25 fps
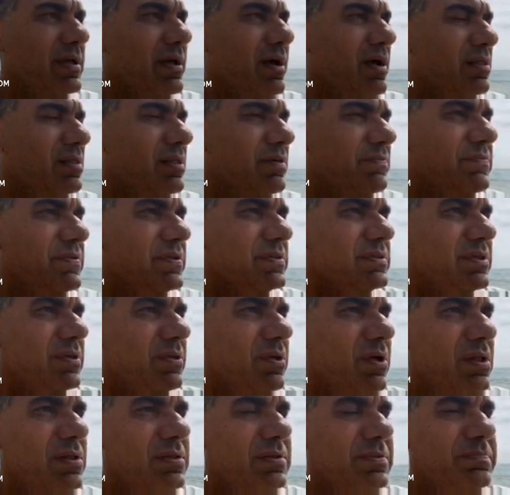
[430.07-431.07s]
all of it, they're
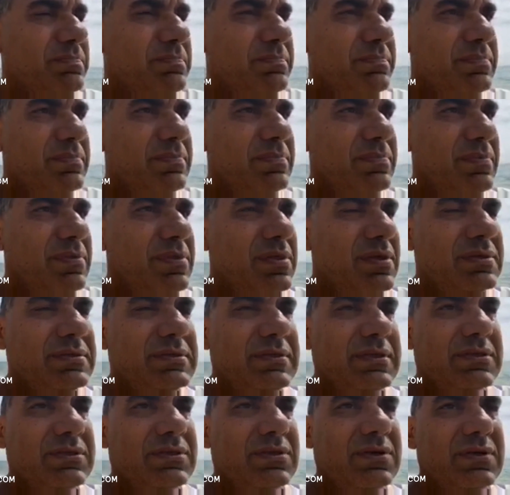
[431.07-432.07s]
all
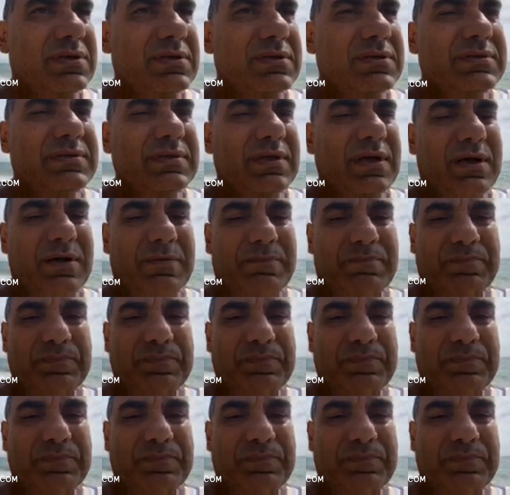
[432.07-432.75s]
just as good as the